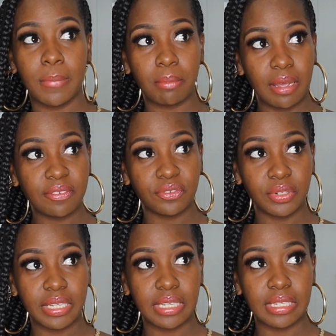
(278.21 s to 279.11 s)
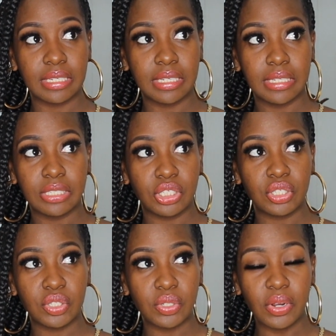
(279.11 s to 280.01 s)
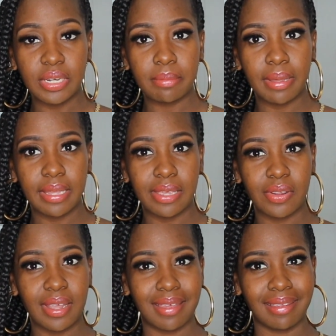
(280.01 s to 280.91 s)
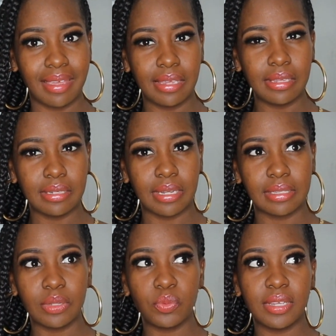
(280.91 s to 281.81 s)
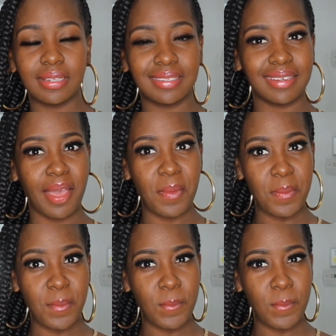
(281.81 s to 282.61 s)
But my friend, she started my hair at 8. I think we got done at